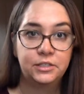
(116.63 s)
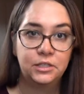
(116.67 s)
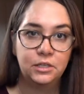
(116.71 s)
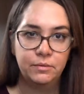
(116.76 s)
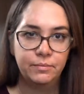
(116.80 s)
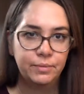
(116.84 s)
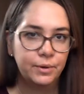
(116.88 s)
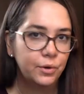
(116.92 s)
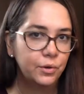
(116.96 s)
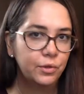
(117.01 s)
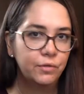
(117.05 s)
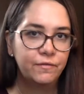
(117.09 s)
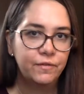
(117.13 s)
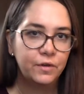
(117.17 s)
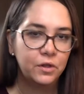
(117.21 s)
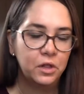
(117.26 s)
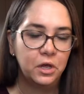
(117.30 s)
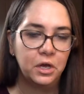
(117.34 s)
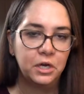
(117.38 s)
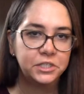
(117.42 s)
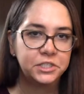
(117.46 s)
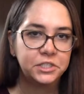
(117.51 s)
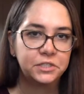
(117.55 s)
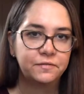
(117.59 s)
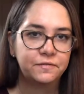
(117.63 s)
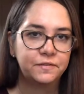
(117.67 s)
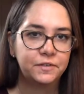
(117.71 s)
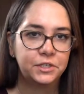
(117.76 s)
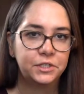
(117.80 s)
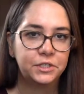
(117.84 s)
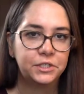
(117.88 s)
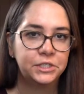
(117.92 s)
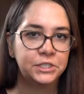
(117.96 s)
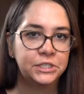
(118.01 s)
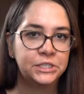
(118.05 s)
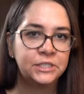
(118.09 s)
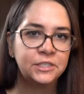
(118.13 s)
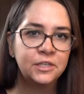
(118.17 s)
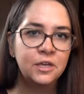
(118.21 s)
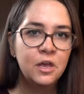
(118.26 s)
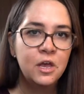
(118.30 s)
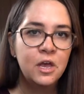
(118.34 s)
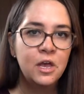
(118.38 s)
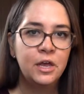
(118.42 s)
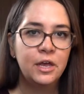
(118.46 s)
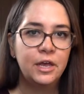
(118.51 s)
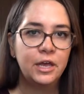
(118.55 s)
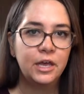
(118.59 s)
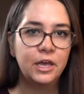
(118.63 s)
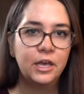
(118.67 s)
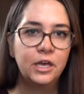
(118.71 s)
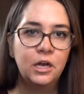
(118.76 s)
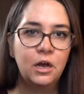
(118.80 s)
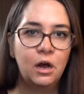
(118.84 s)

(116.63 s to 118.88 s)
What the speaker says: That both philosophers and